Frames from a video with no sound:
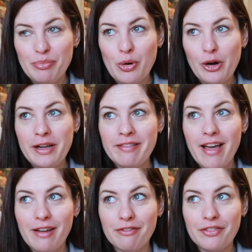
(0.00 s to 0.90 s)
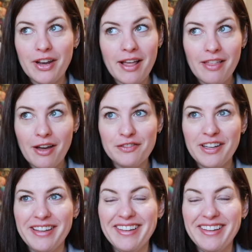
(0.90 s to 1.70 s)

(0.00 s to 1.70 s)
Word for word: boring life that I love.